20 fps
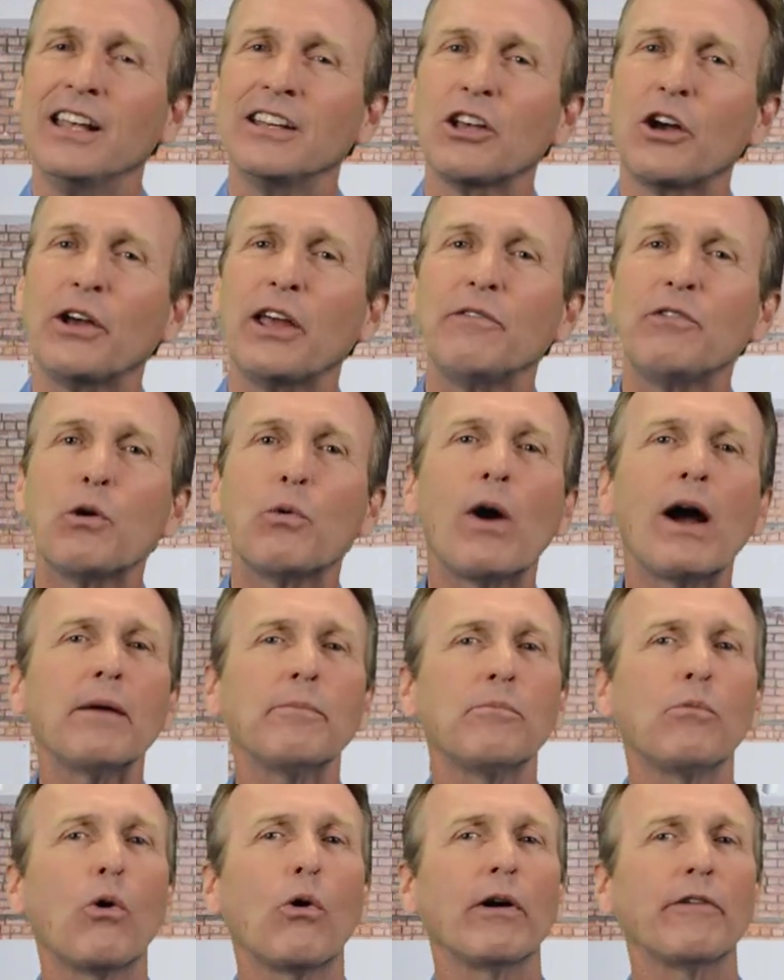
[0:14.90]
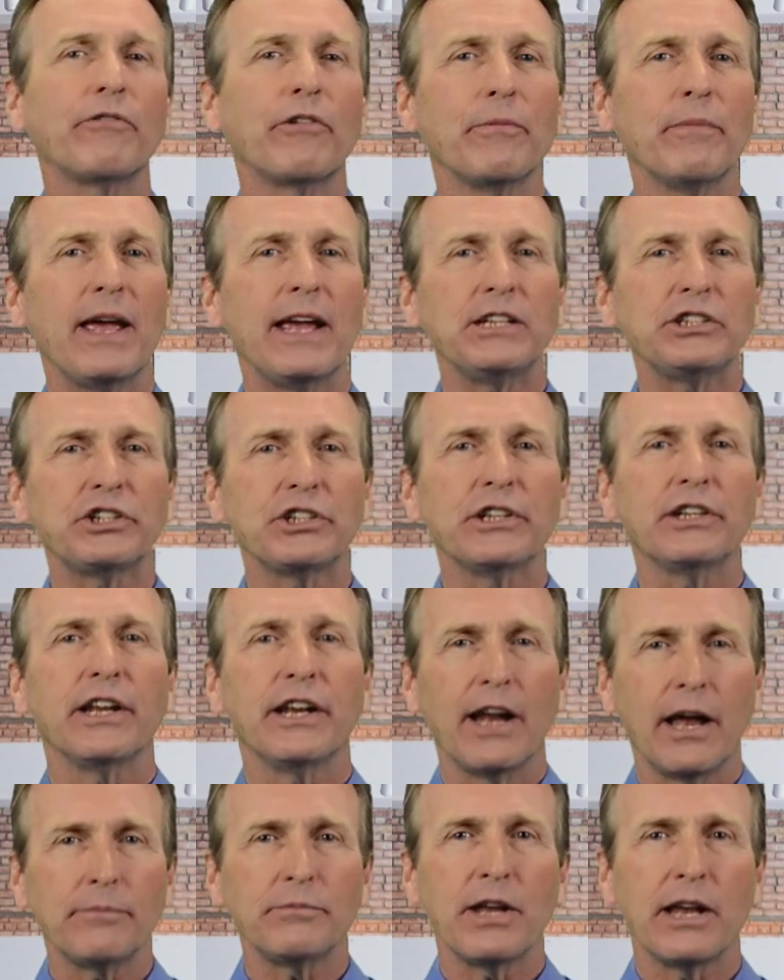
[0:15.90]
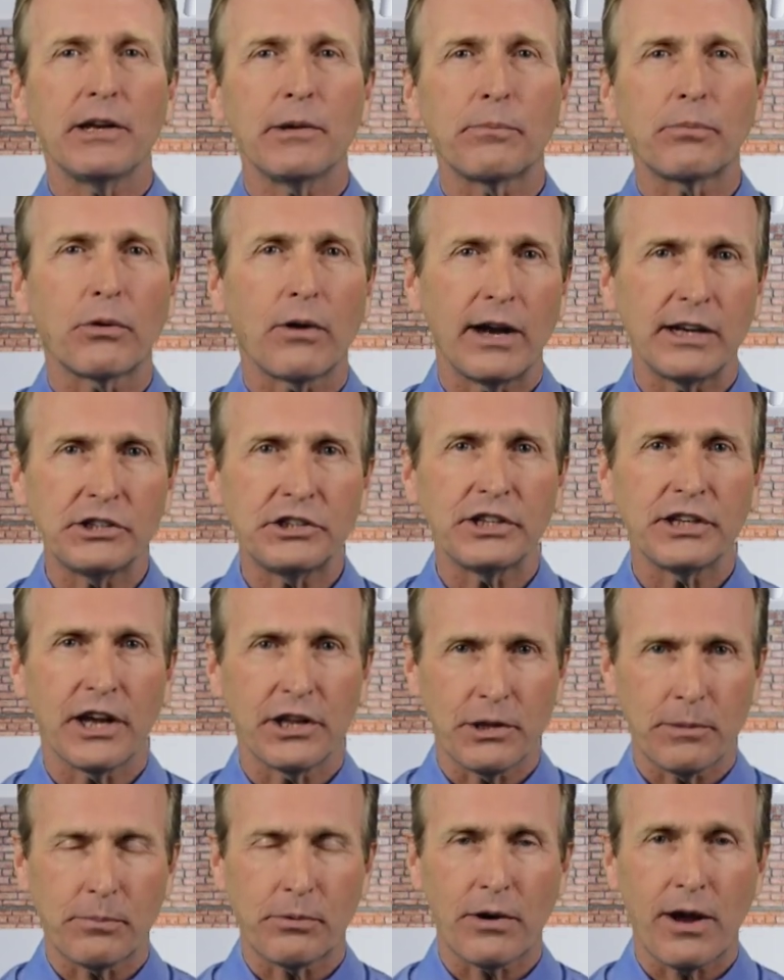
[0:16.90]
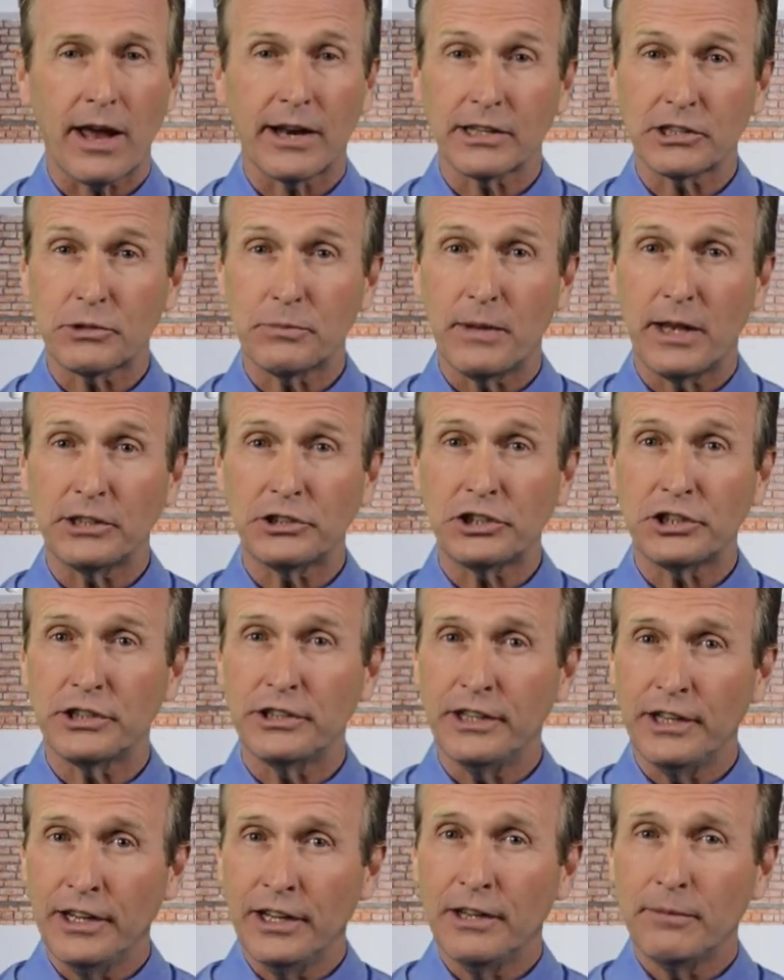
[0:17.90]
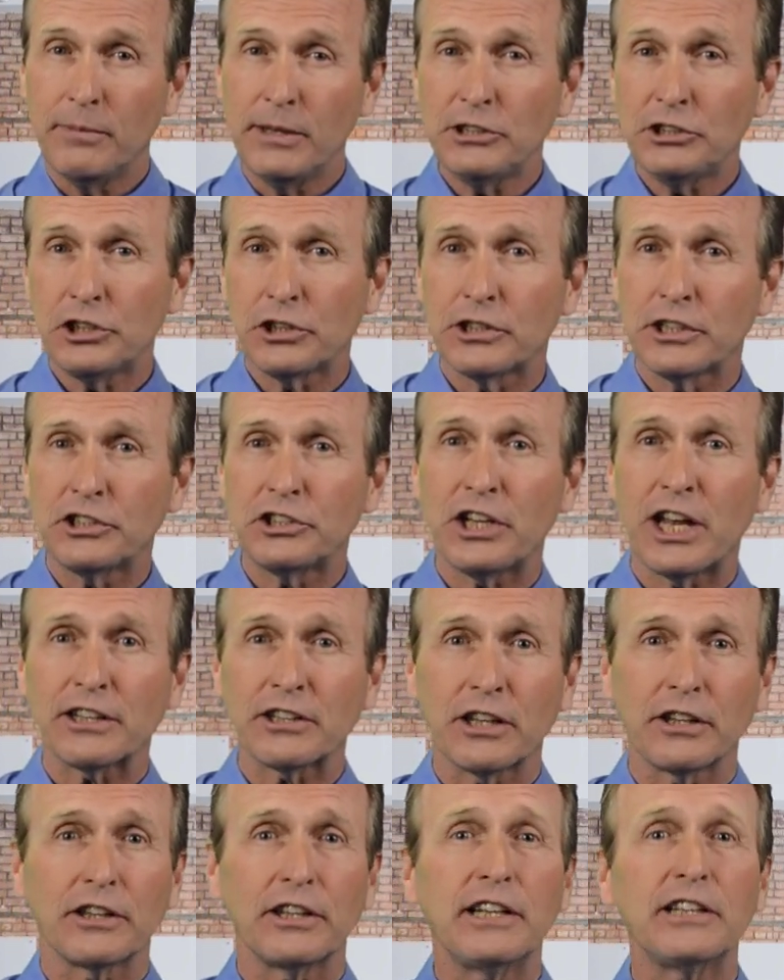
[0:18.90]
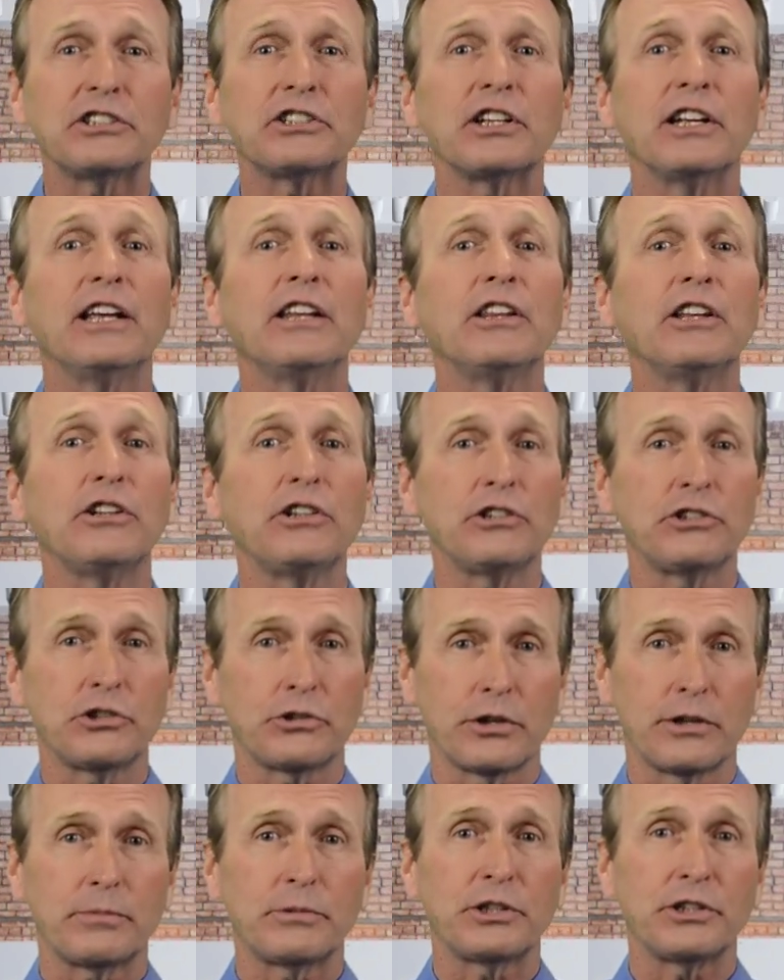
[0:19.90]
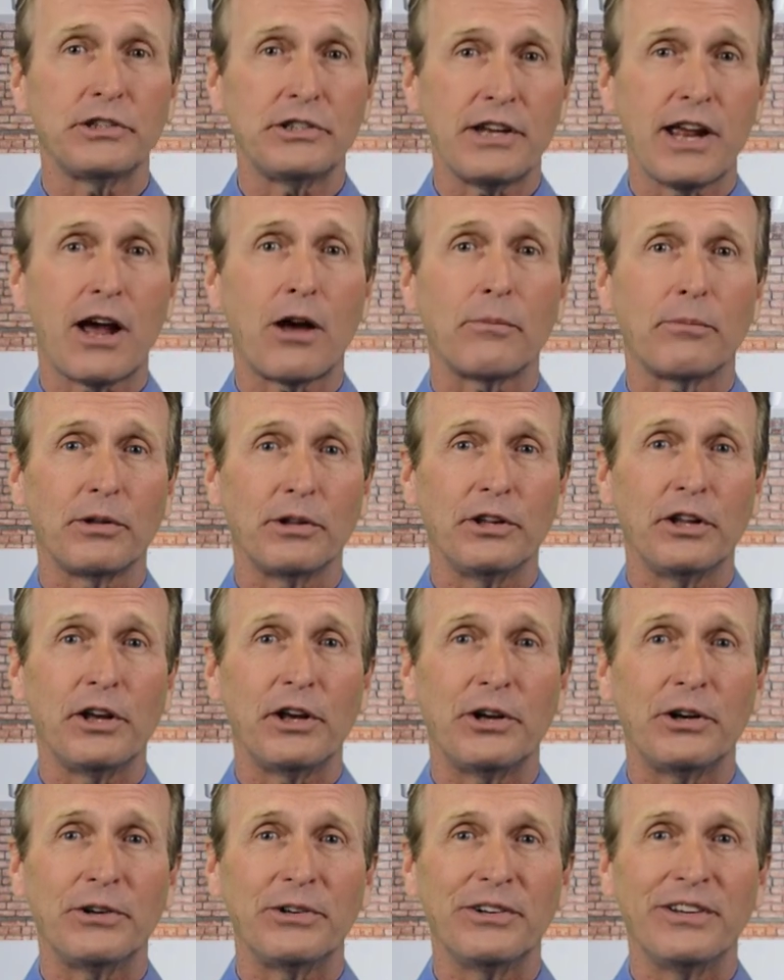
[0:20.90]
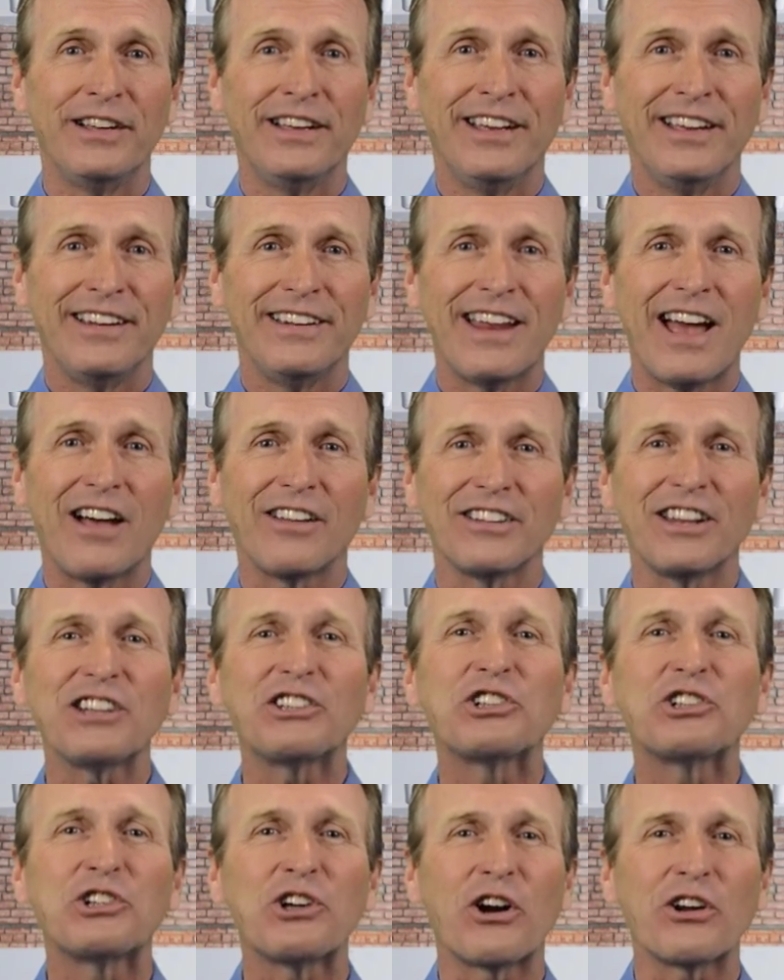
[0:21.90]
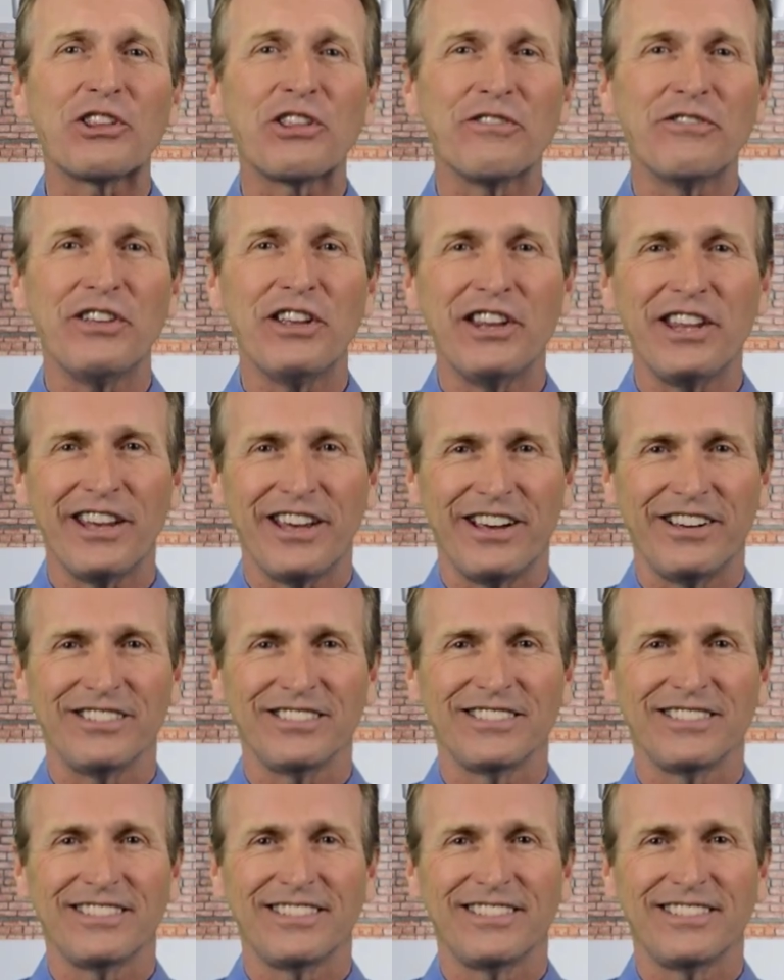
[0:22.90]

So if you want more information and updated pricing on the products mentioned, be sure to check the links in the description down below. Now, let's start the video.